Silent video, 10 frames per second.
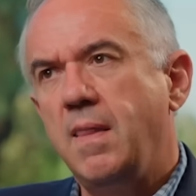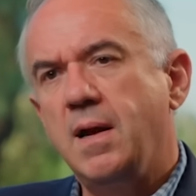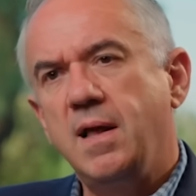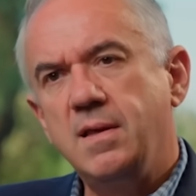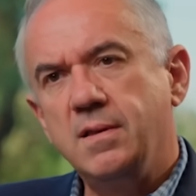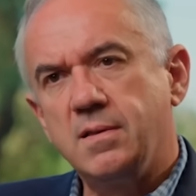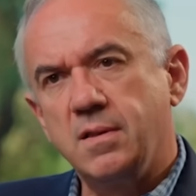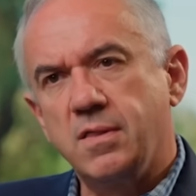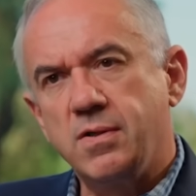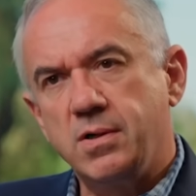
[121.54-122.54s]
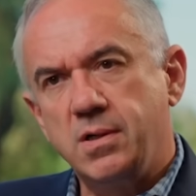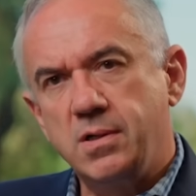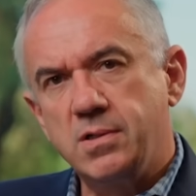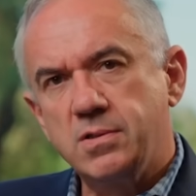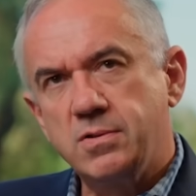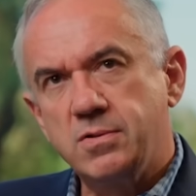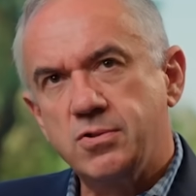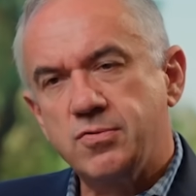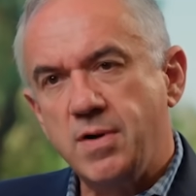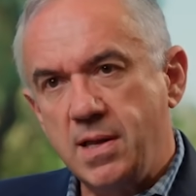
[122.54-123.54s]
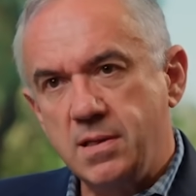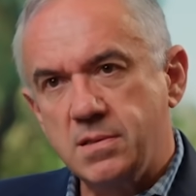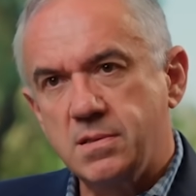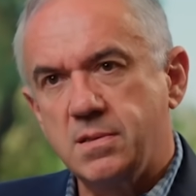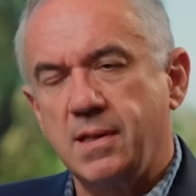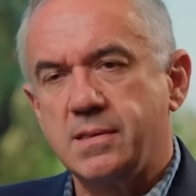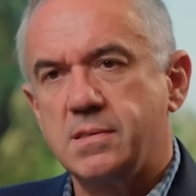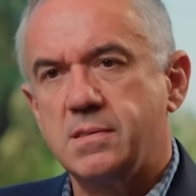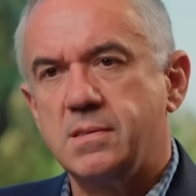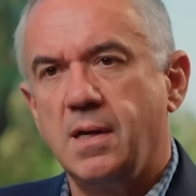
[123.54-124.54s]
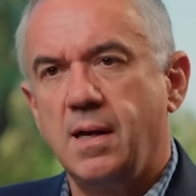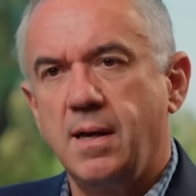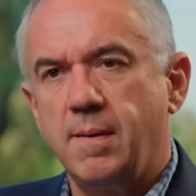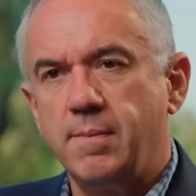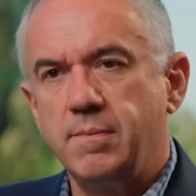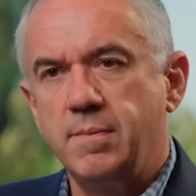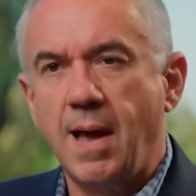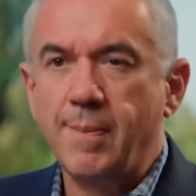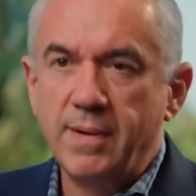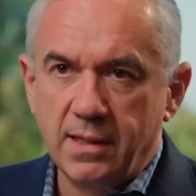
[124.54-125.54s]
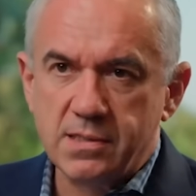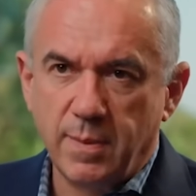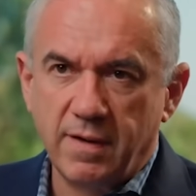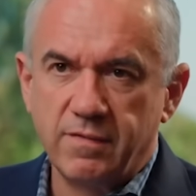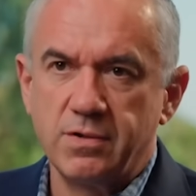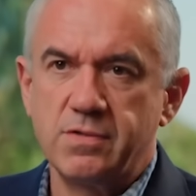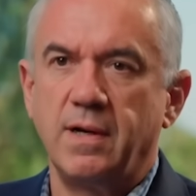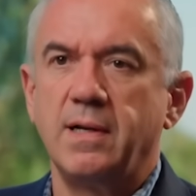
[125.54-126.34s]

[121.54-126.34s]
then I think the third trend that's happening in smartphones right